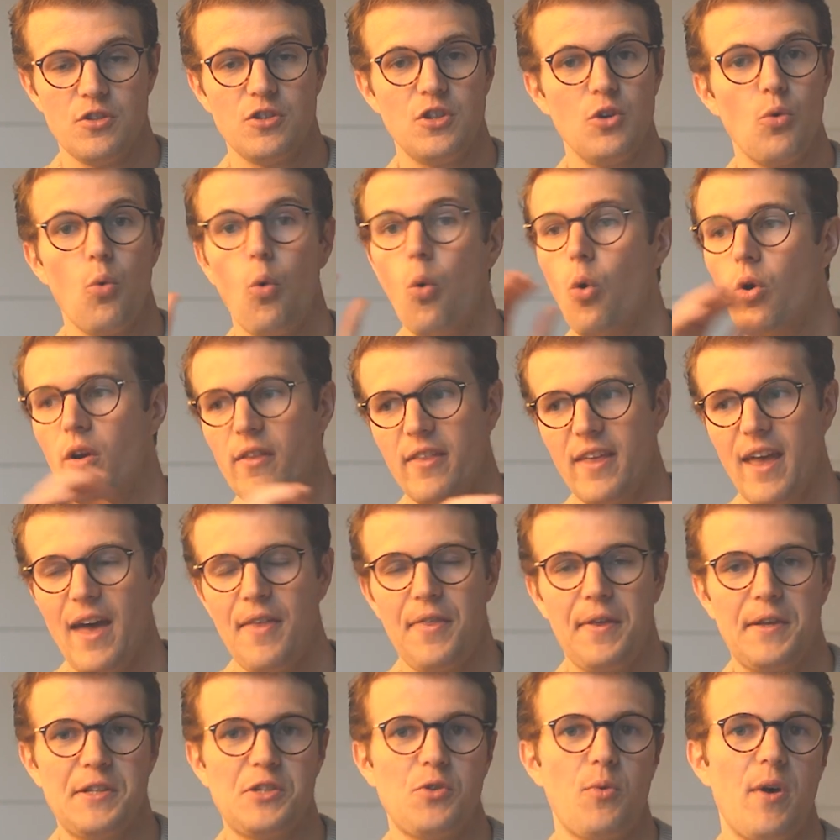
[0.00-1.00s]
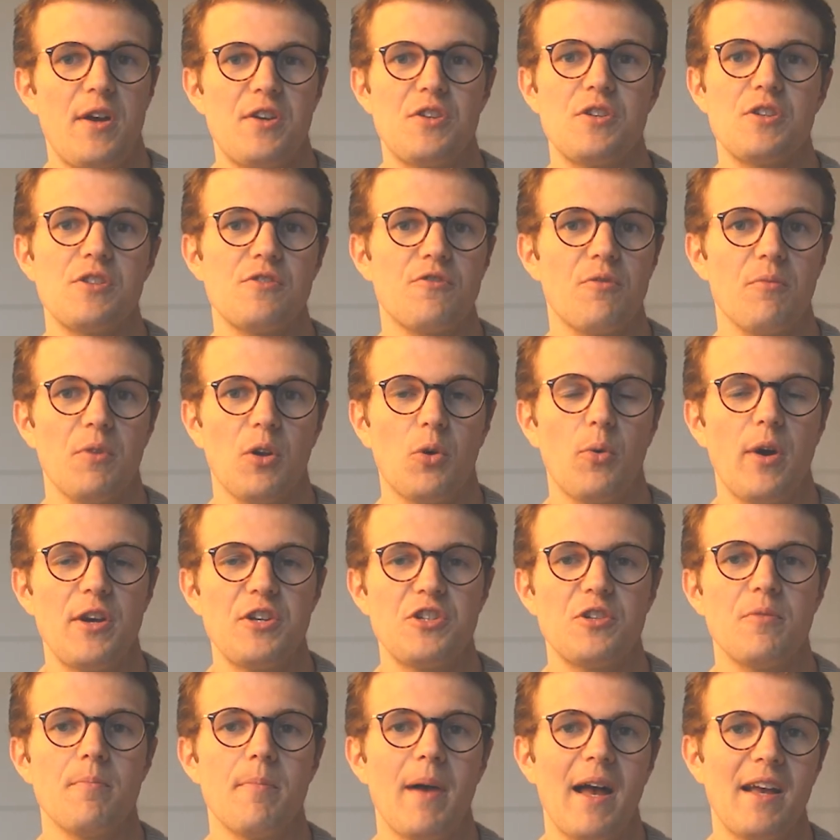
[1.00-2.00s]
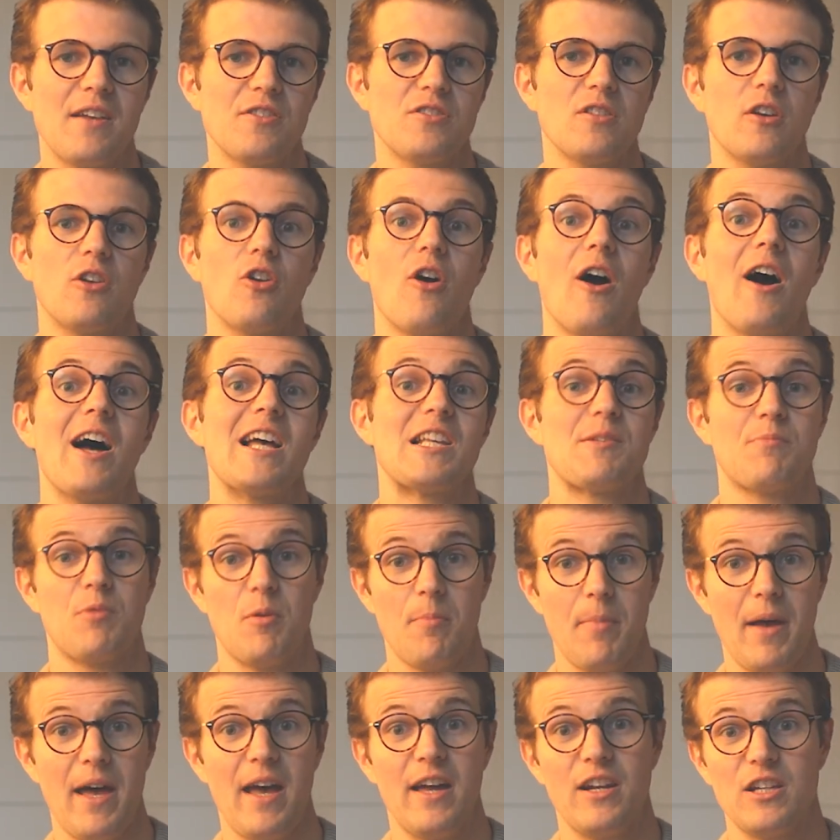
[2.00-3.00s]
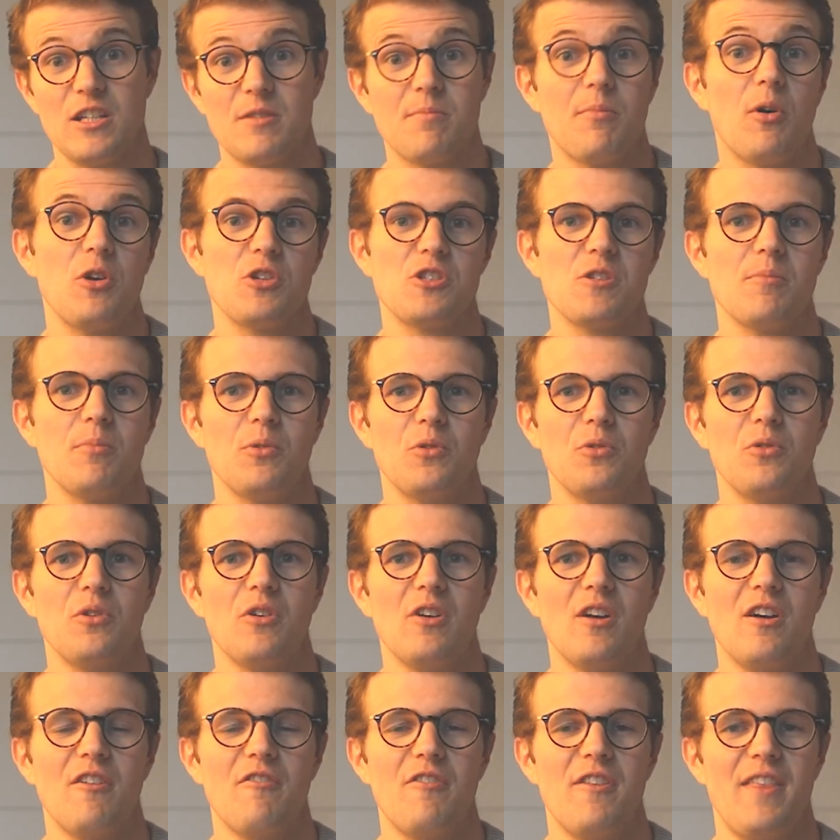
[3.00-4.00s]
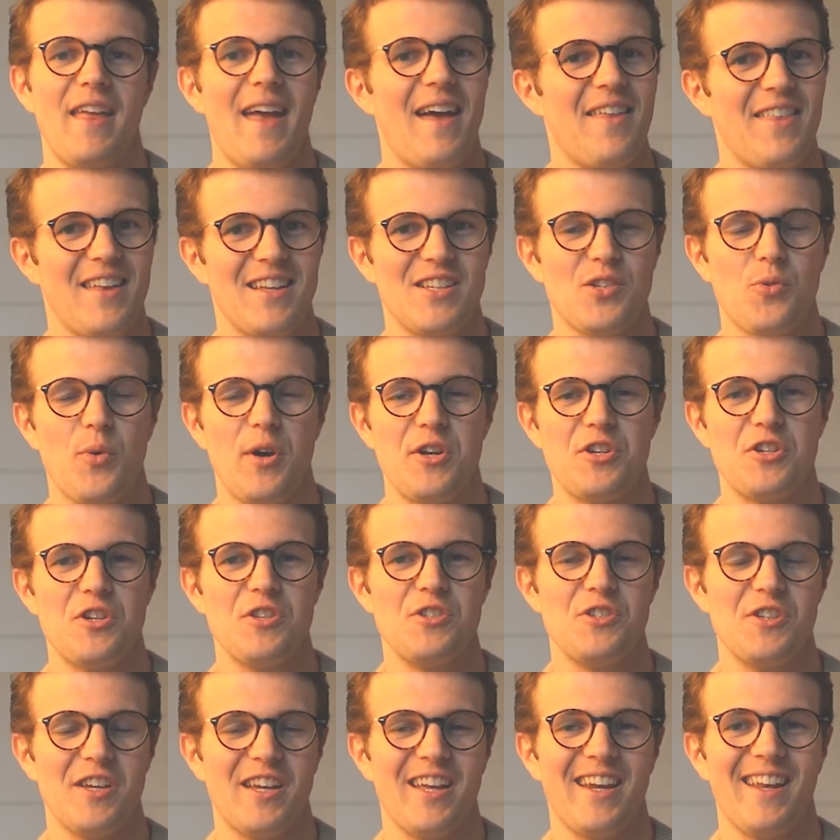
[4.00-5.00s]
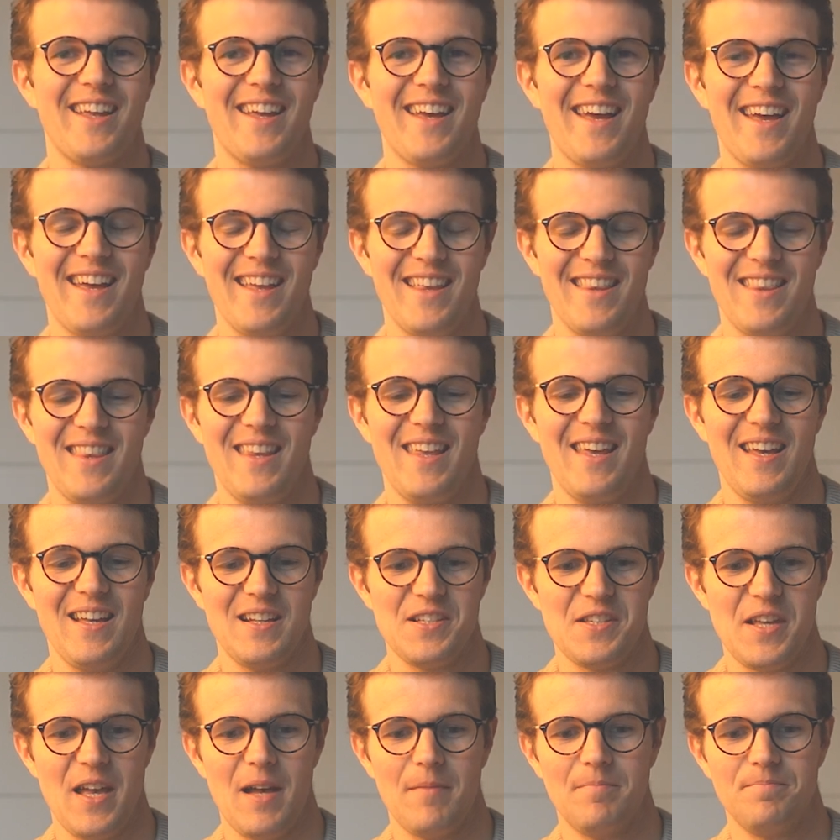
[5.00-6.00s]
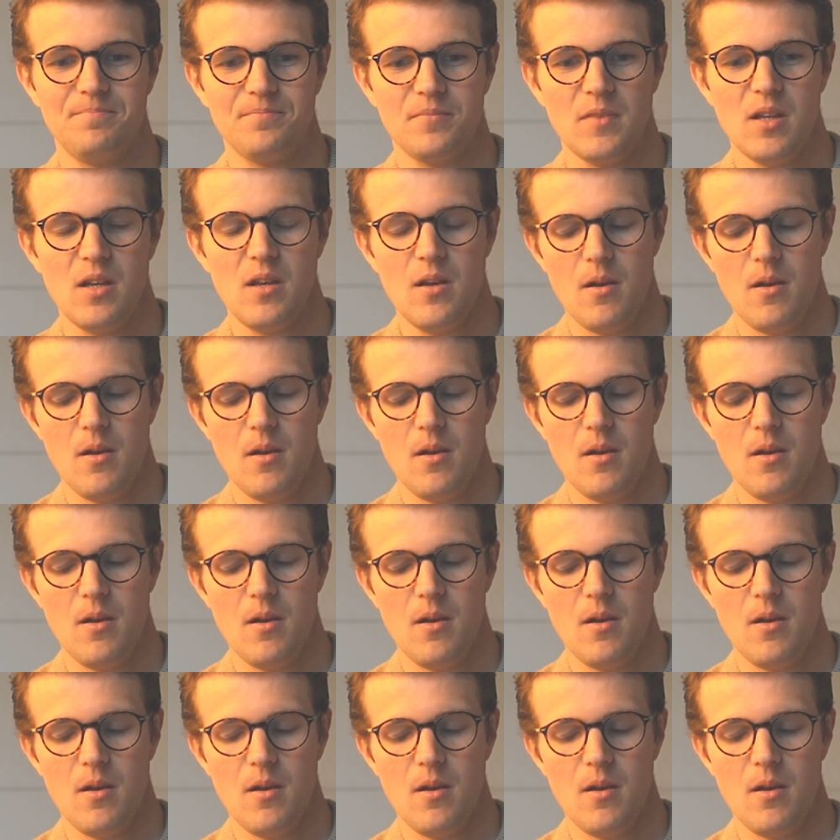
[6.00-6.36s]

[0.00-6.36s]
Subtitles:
Do all of the ethics questions from the question bank so you're as prepared as possible for the ethics questions you're going to get in the exam.